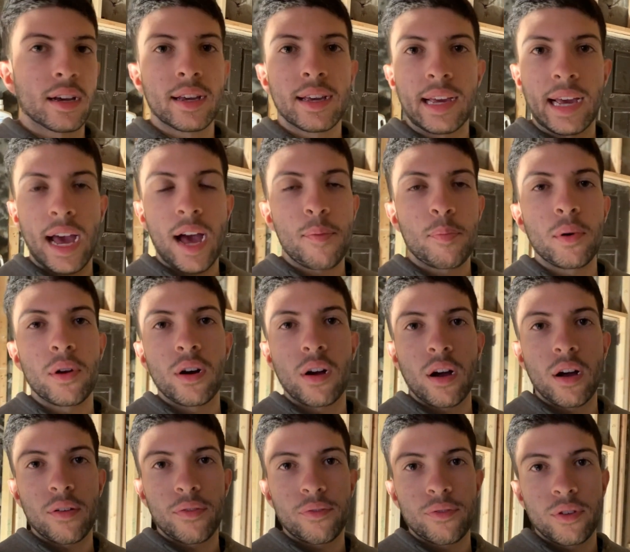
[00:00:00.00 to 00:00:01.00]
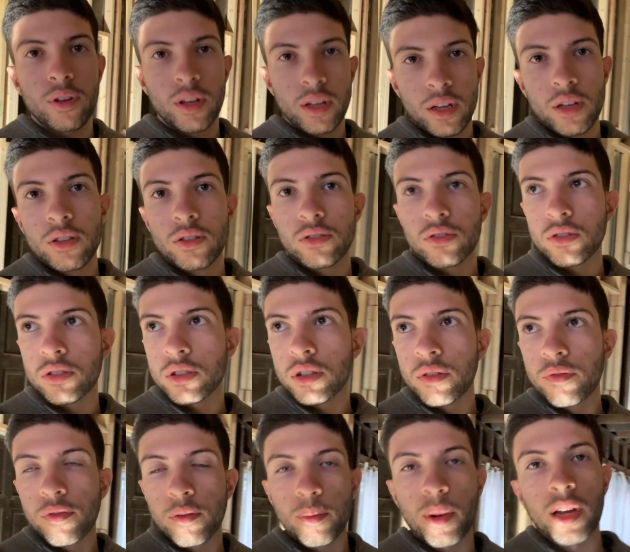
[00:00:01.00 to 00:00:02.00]
cap it off so it's
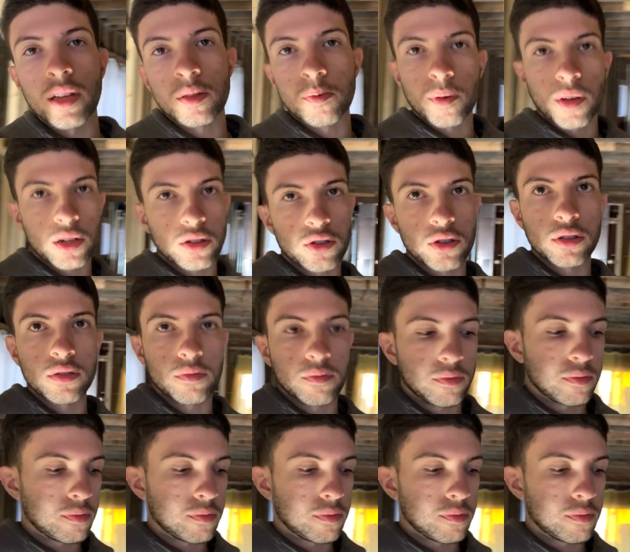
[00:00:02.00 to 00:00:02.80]
good for my inspection.